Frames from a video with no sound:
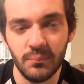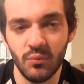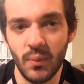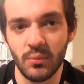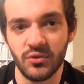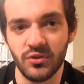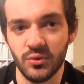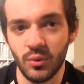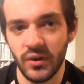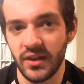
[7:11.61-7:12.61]
Remember to
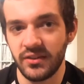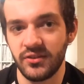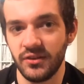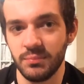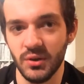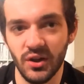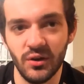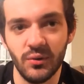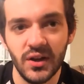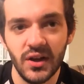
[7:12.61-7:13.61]
do all that stuff below.